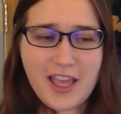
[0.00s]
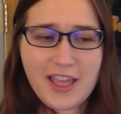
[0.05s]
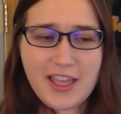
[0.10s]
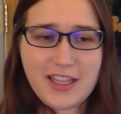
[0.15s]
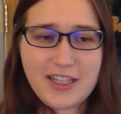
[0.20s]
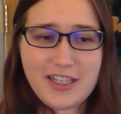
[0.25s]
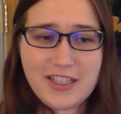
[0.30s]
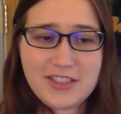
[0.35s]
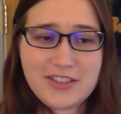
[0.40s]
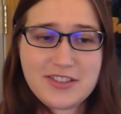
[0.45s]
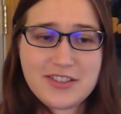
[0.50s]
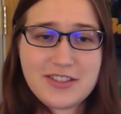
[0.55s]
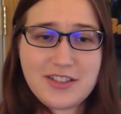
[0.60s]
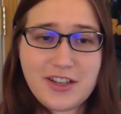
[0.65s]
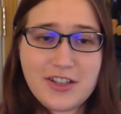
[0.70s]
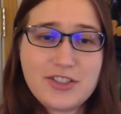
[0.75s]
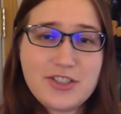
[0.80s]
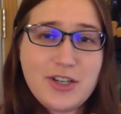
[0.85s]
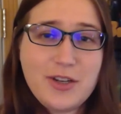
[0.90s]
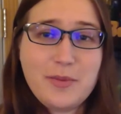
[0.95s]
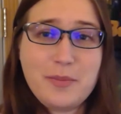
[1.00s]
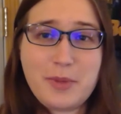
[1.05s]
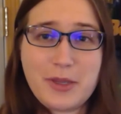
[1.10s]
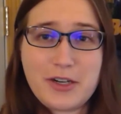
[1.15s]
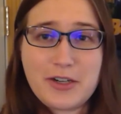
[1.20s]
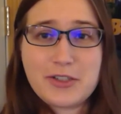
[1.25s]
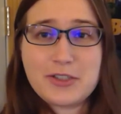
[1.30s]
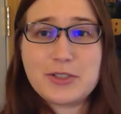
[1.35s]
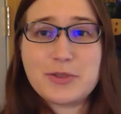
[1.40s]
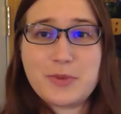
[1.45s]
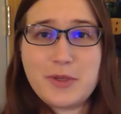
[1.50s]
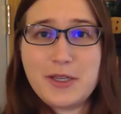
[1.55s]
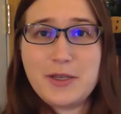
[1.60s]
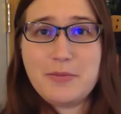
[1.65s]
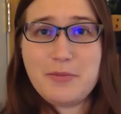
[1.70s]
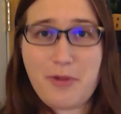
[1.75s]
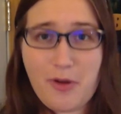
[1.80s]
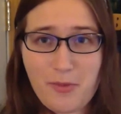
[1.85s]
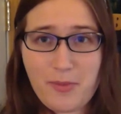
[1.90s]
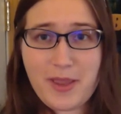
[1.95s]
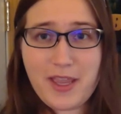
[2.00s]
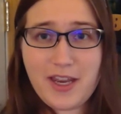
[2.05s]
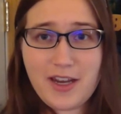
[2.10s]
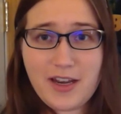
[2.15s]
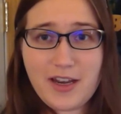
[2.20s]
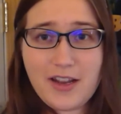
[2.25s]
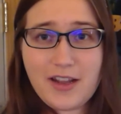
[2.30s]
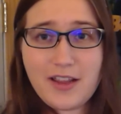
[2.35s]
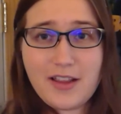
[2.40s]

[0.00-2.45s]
is such a bittersweet moment.